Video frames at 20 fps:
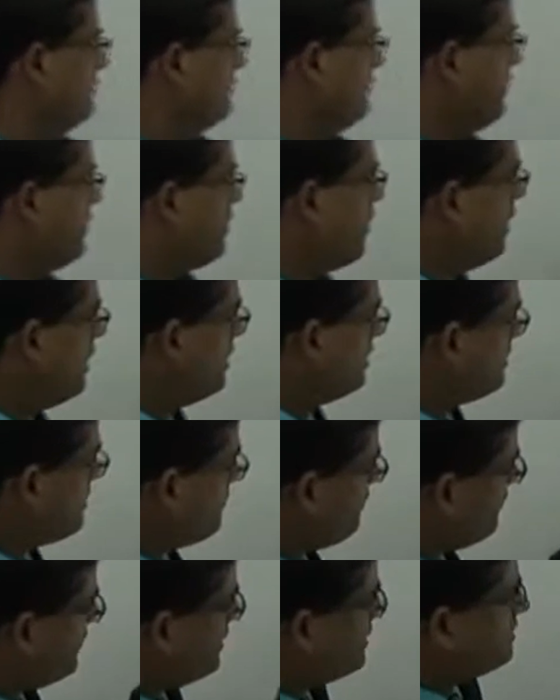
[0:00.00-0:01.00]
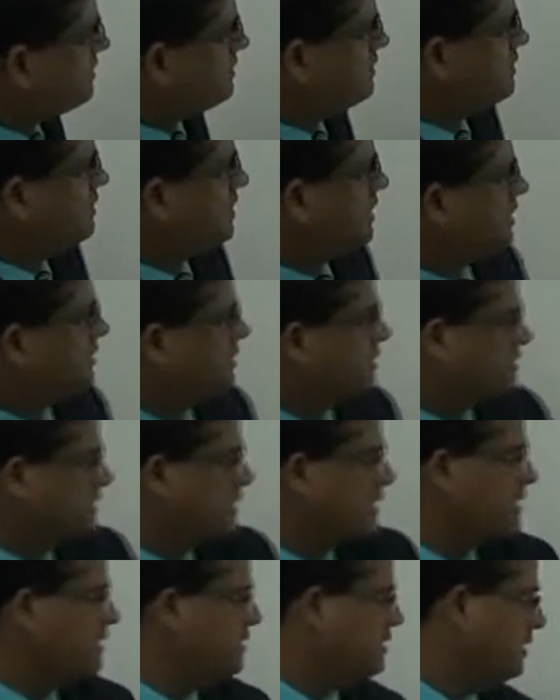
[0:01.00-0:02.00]
We call it the first tier and the
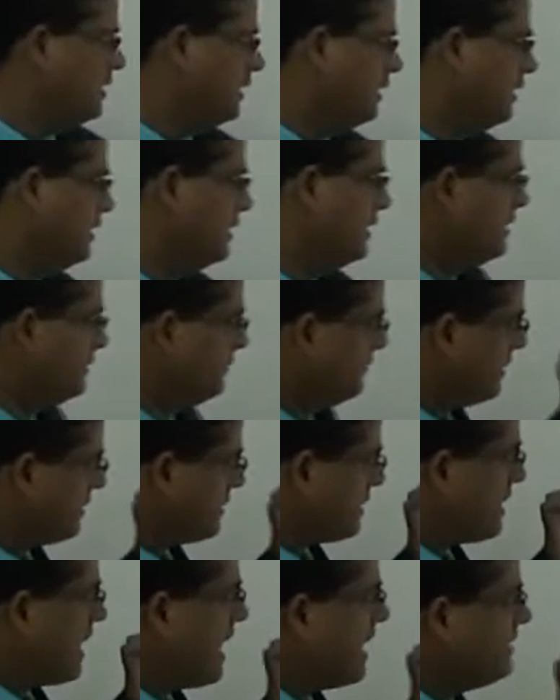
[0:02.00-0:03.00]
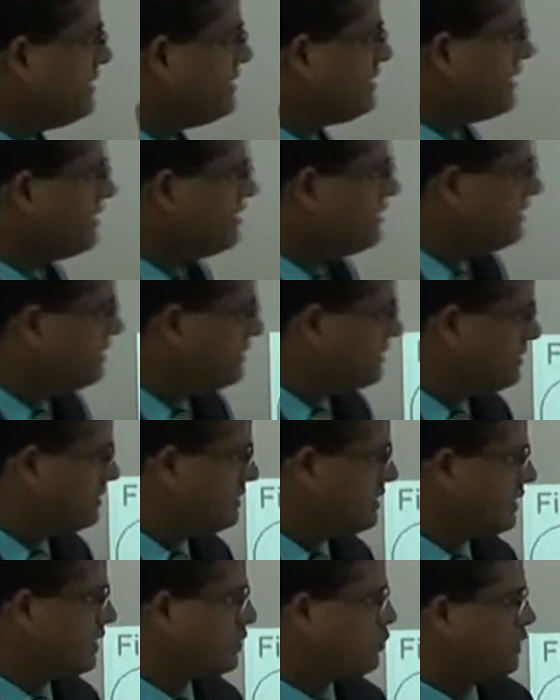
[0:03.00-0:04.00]
second tier. The client sends
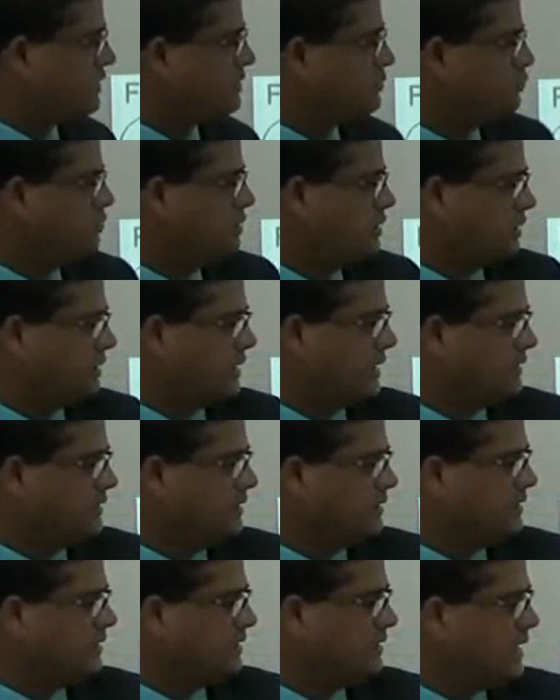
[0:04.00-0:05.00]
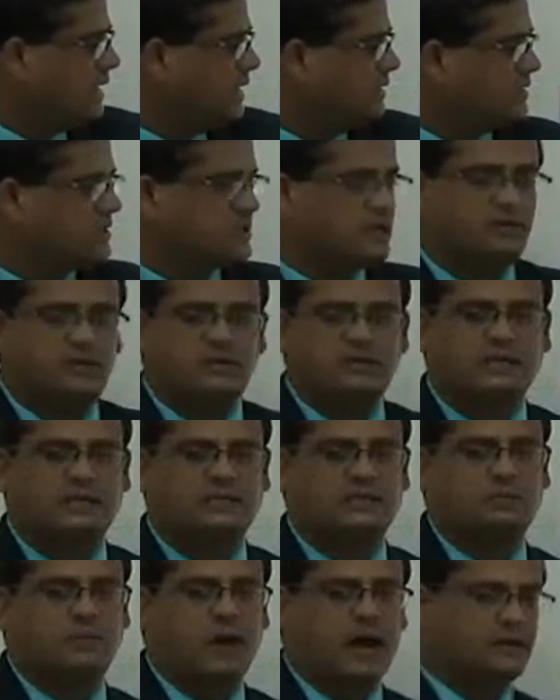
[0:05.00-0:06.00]
the request to get the data, the server
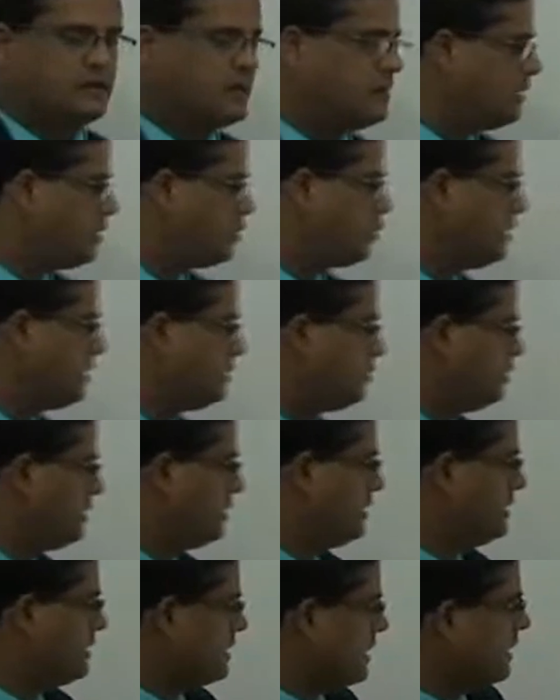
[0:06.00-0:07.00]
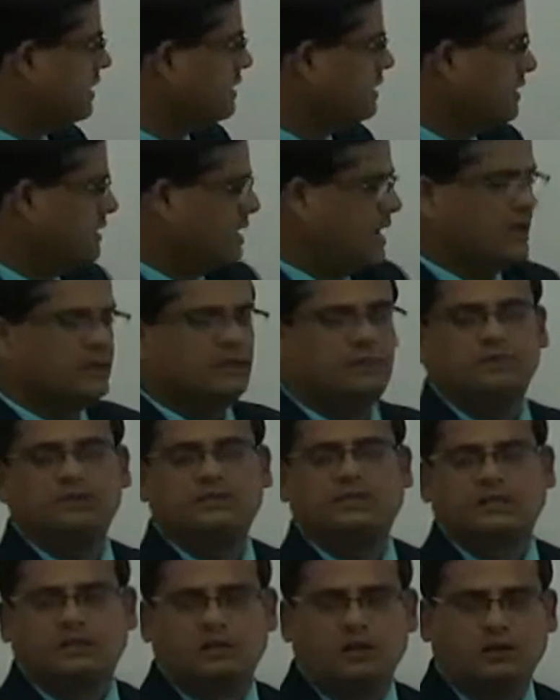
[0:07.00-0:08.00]
sends back the request to the data, and the
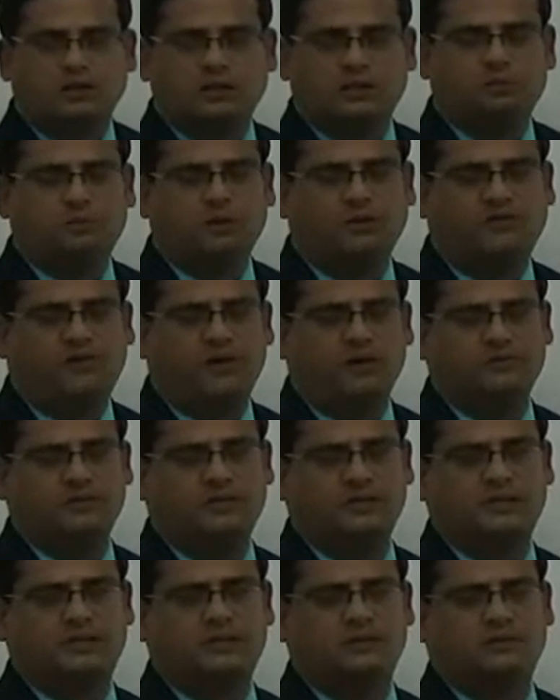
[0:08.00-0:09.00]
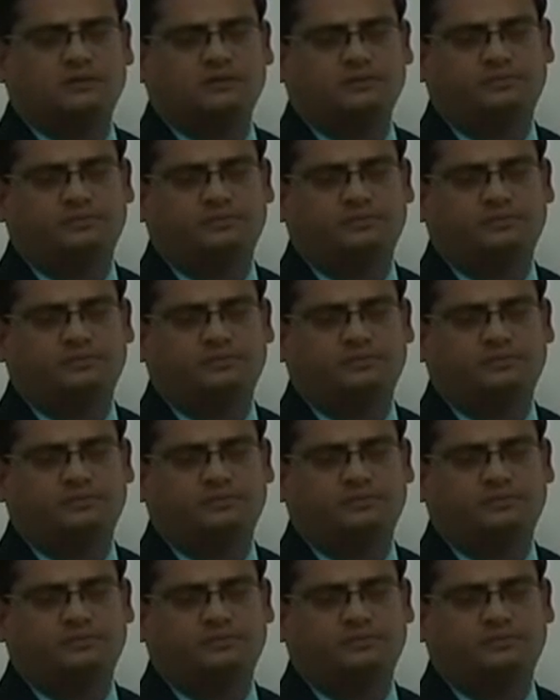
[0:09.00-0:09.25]
business logic performs it.